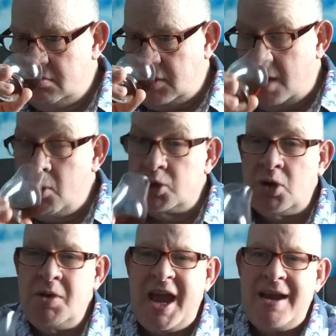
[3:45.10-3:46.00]
I'm
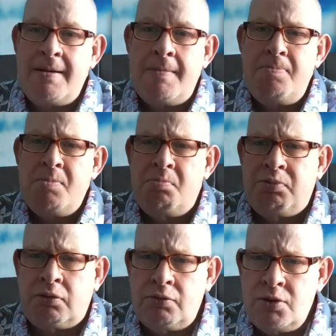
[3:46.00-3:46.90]
also getting
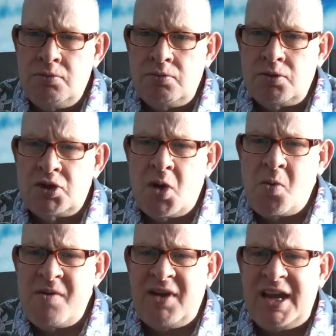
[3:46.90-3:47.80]
prunes
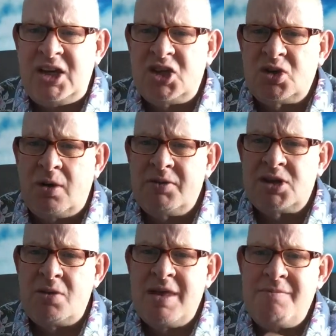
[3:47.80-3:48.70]
with a sort of,
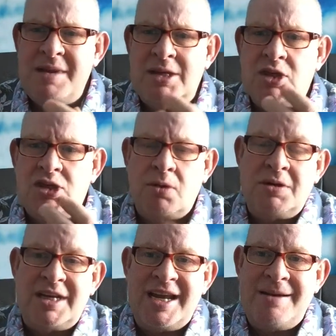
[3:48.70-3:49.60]
so they've been
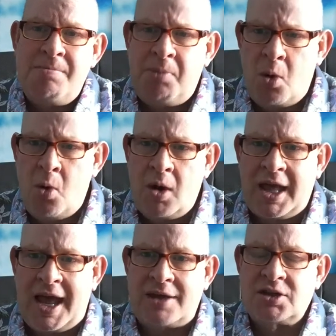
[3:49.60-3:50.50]
soaked in port
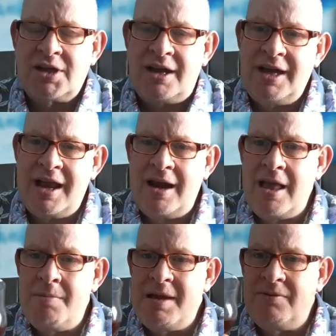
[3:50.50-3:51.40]
casks. I'm getting a
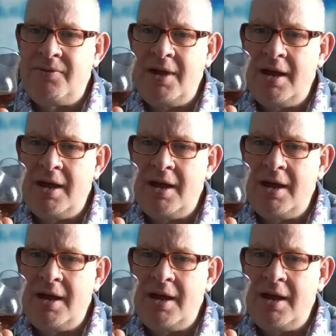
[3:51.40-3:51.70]
little bit of